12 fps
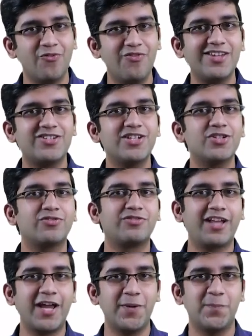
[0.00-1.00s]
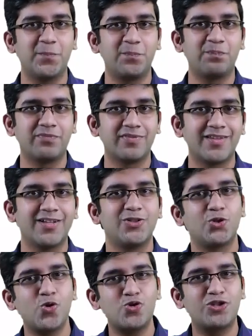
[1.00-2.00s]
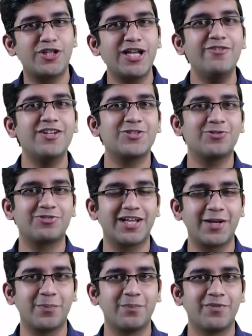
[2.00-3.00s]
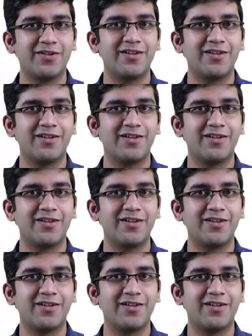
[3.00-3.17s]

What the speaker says: Wastage of time. Totally waste of time.